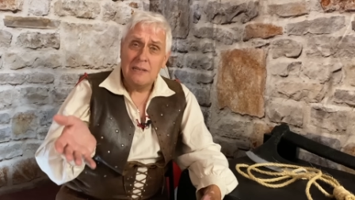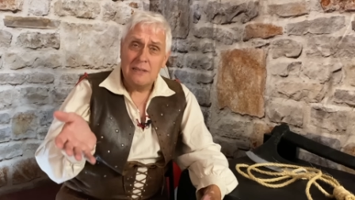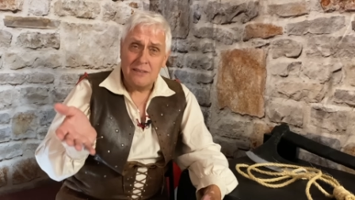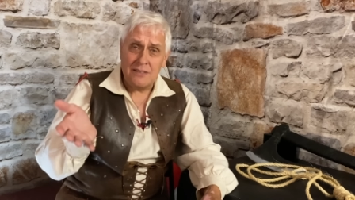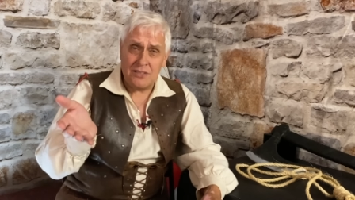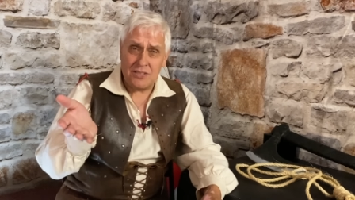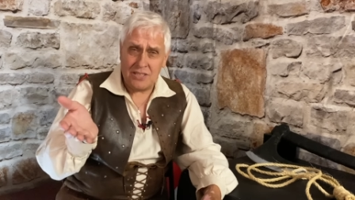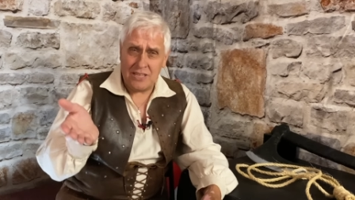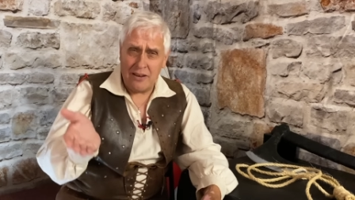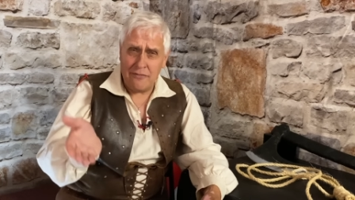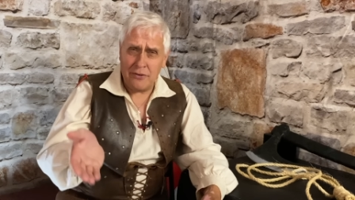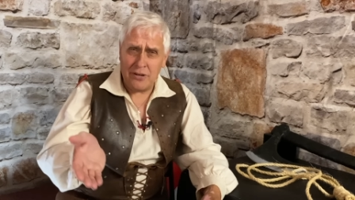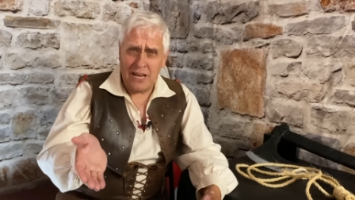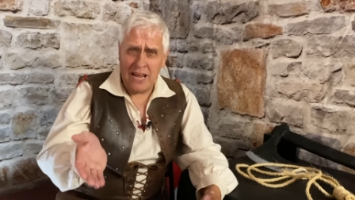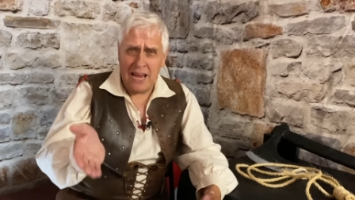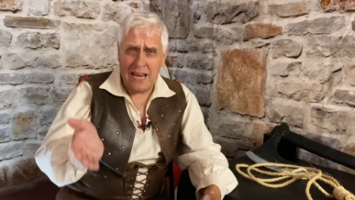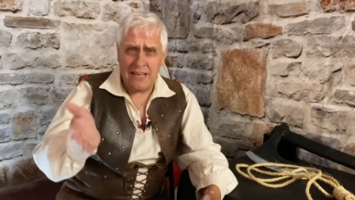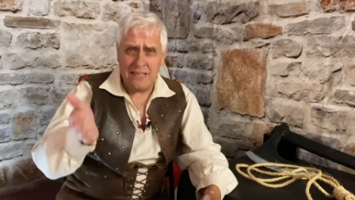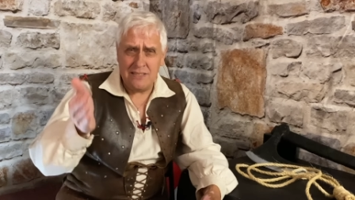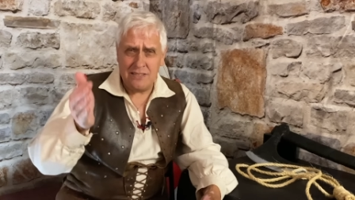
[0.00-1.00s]
the severed
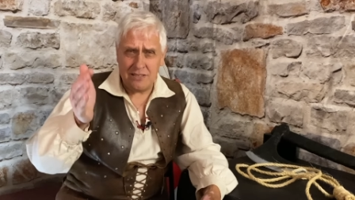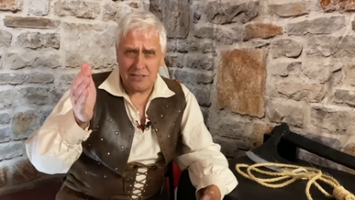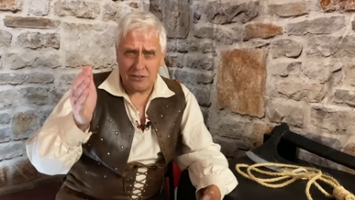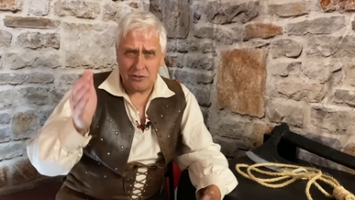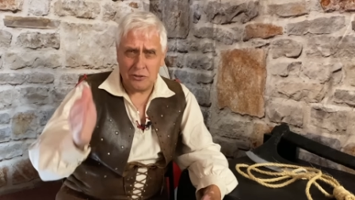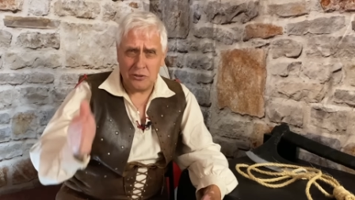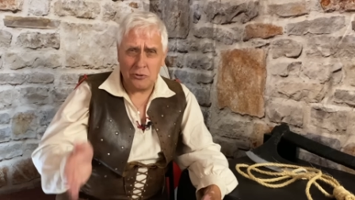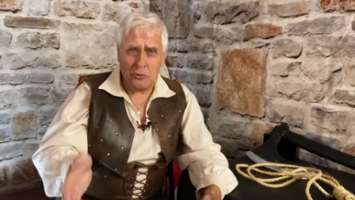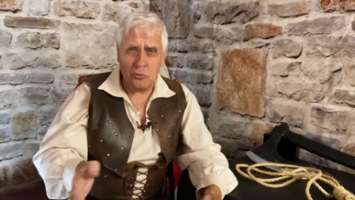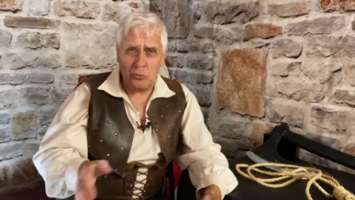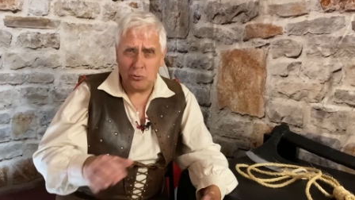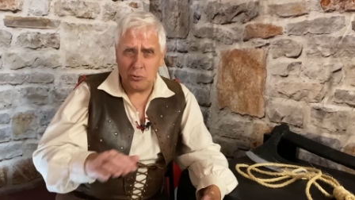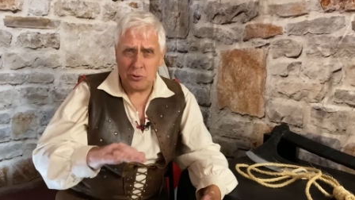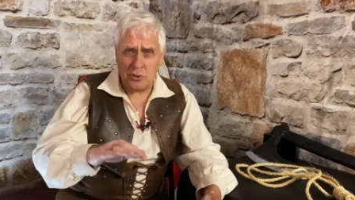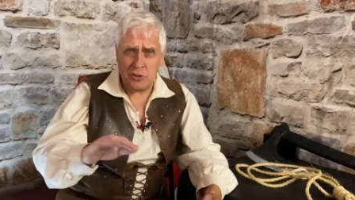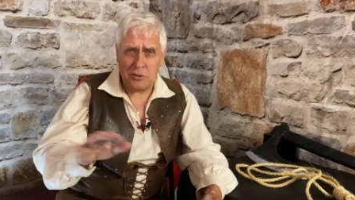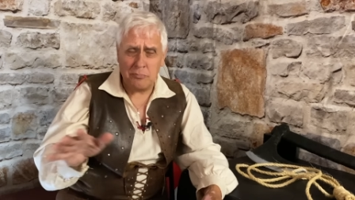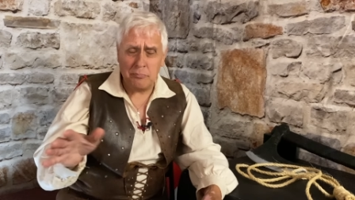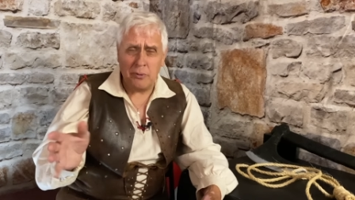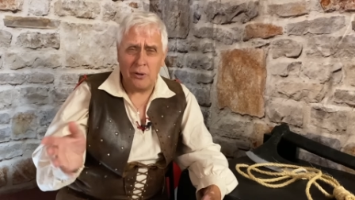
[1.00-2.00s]
heads and the
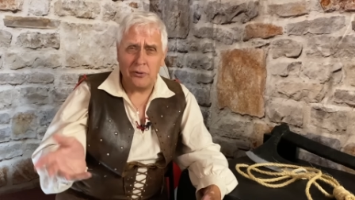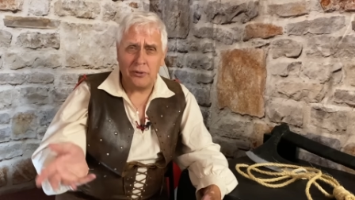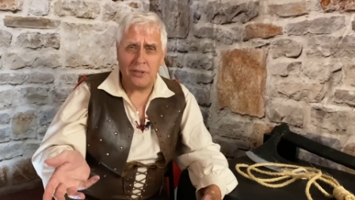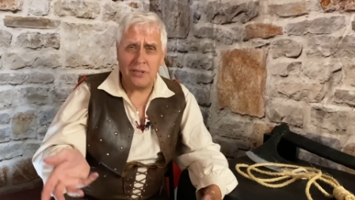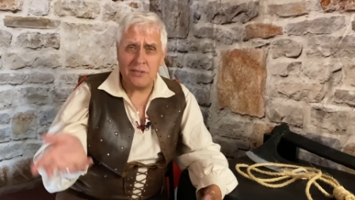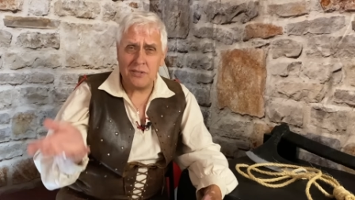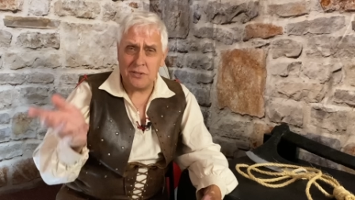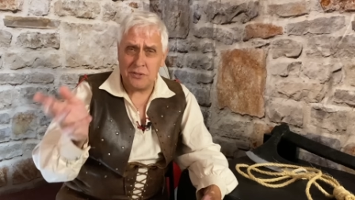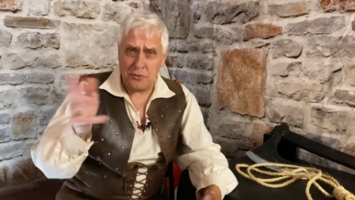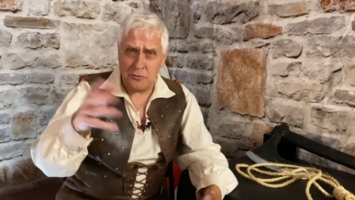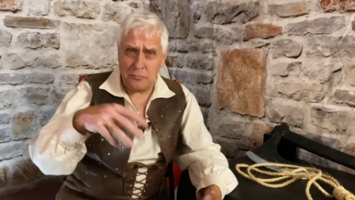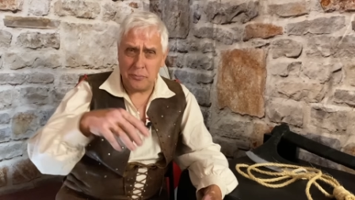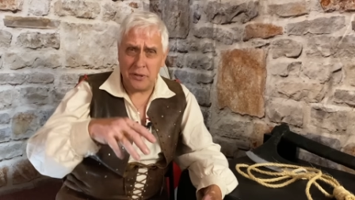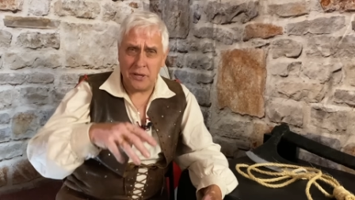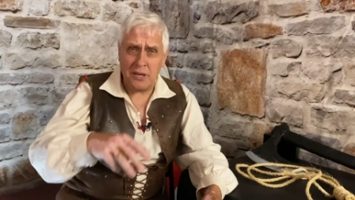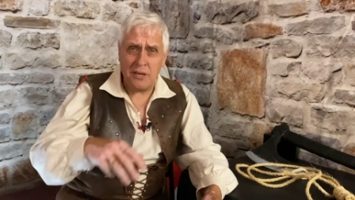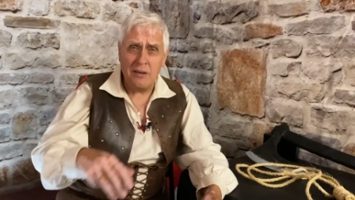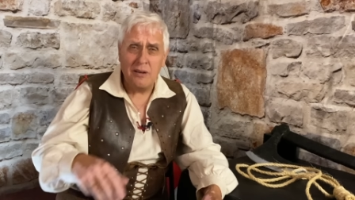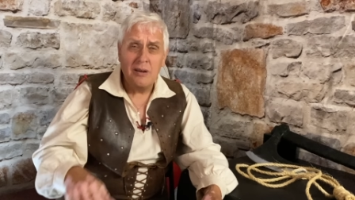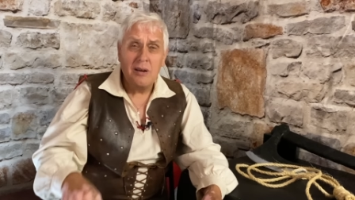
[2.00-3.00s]
quartered bodies to
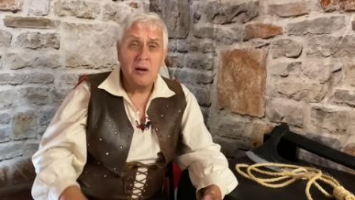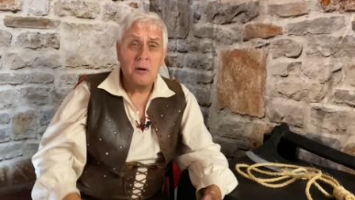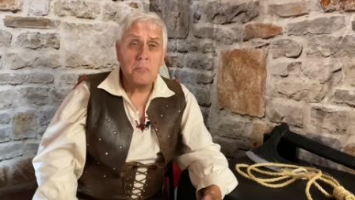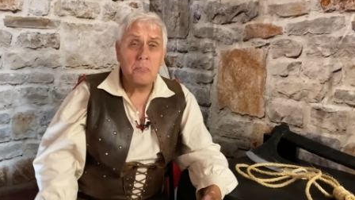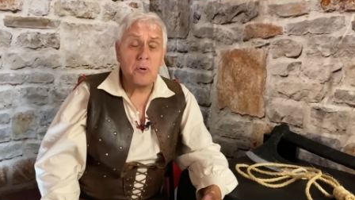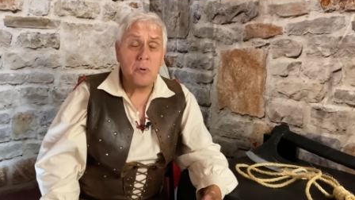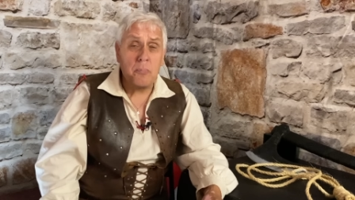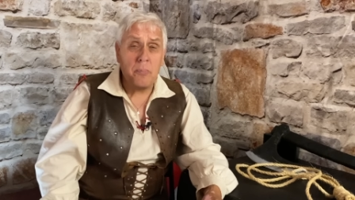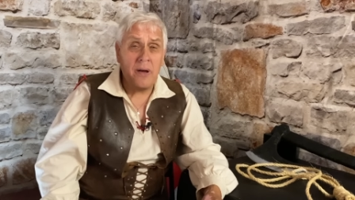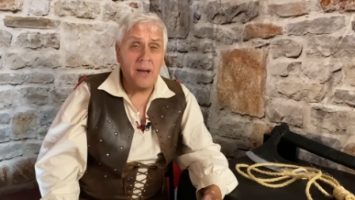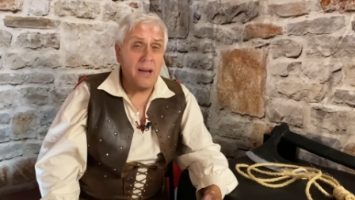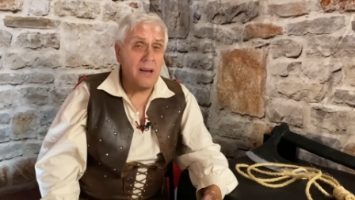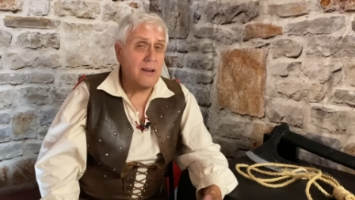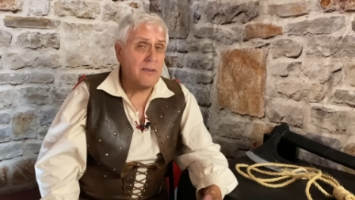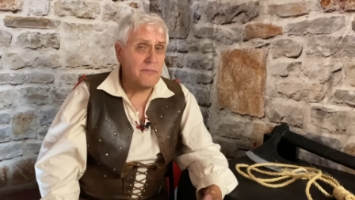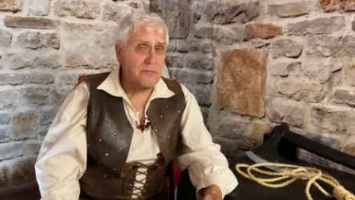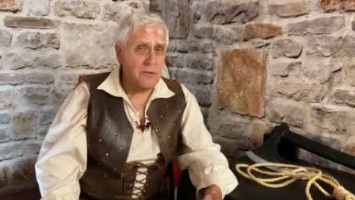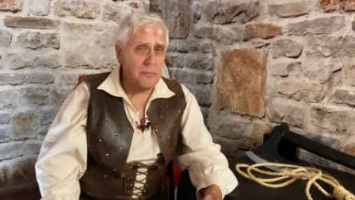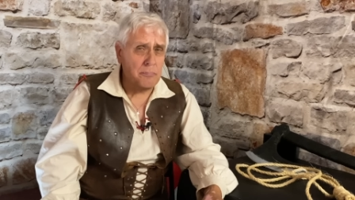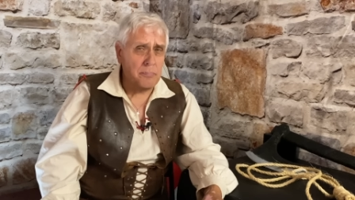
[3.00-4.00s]
be prepared
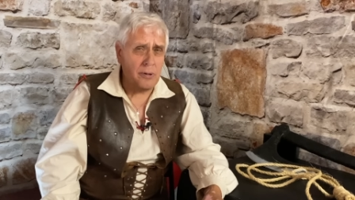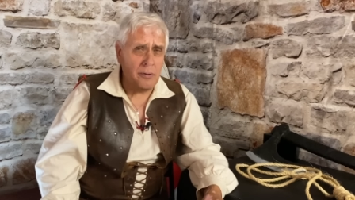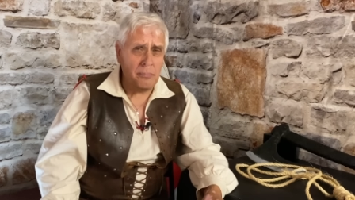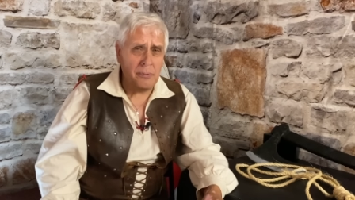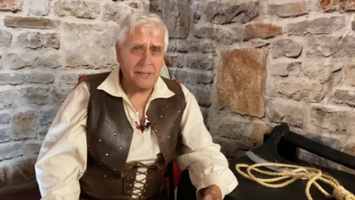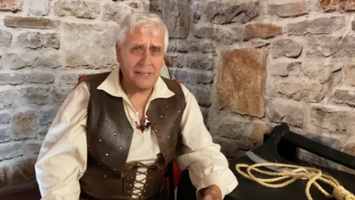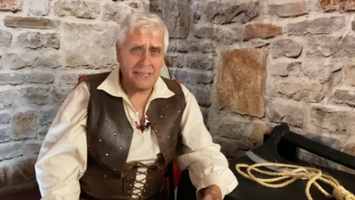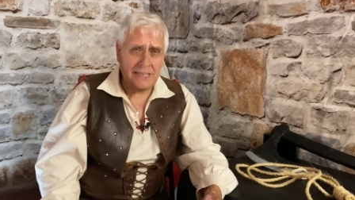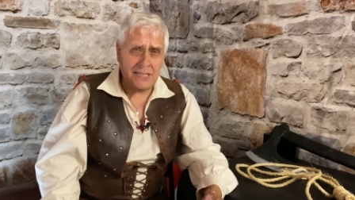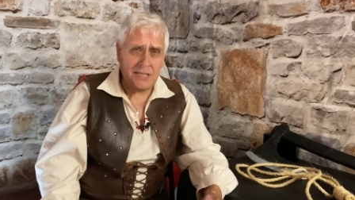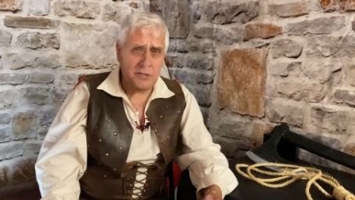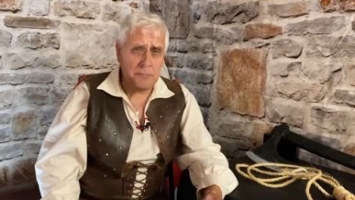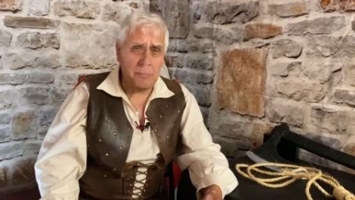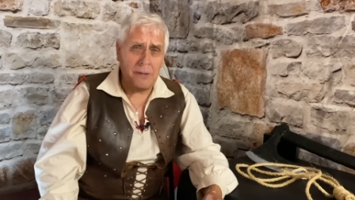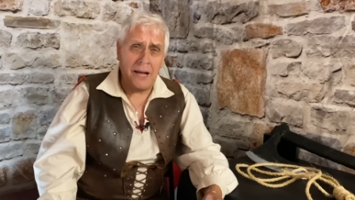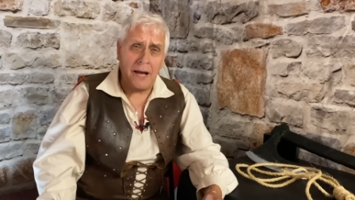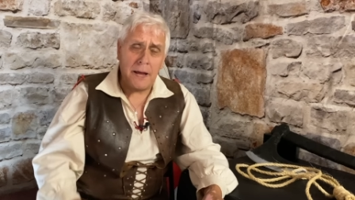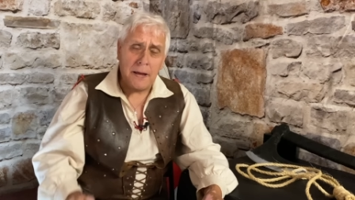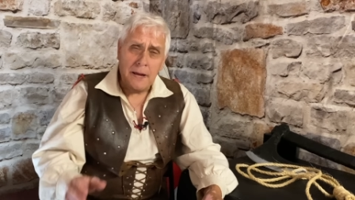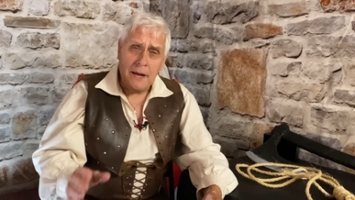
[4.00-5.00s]
for public
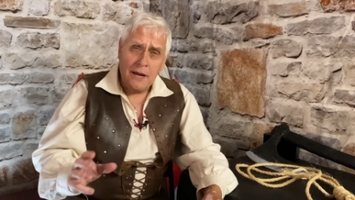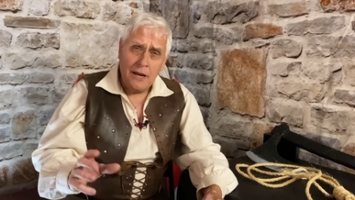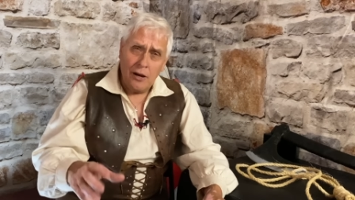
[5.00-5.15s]
display.